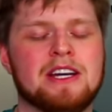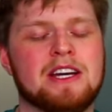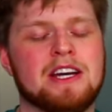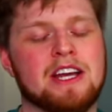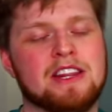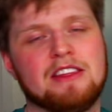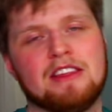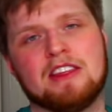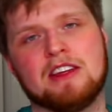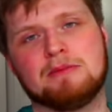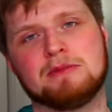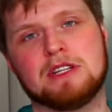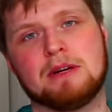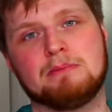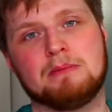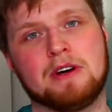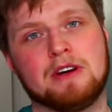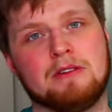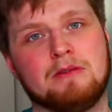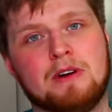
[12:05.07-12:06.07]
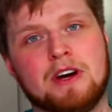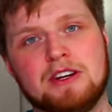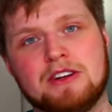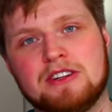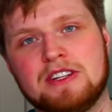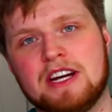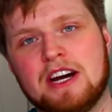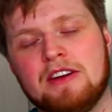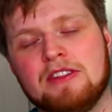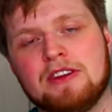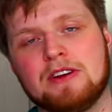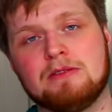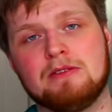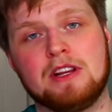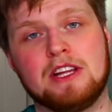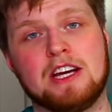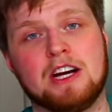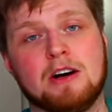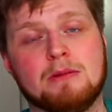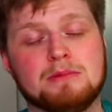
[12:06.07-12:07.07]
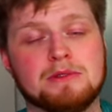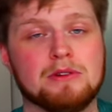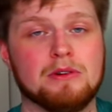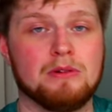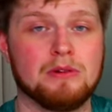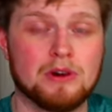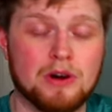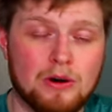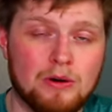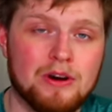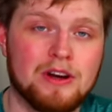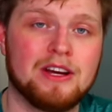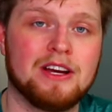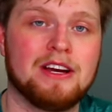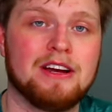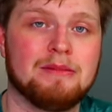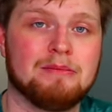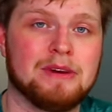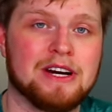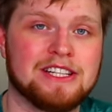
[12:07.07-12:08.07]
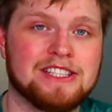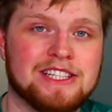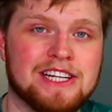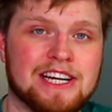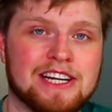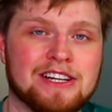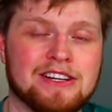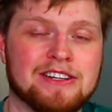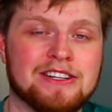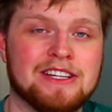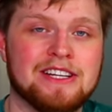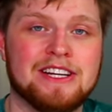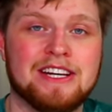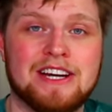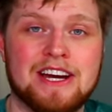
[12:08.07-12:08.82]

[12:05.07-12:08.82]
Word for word: Hit the thumbs up button while you're down there. It really helps grow my channel.